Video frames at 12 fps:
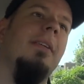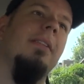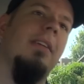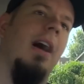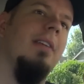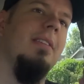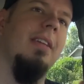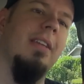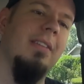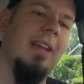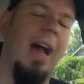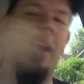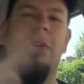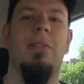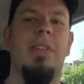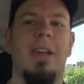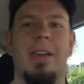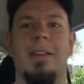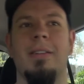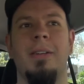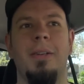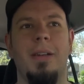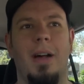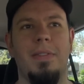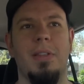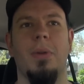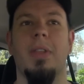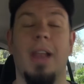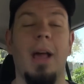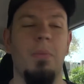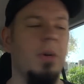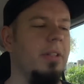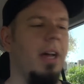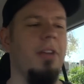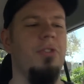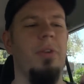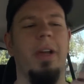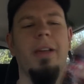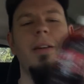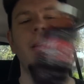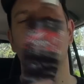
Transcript: tossing an entire thing of soda that I will not drink.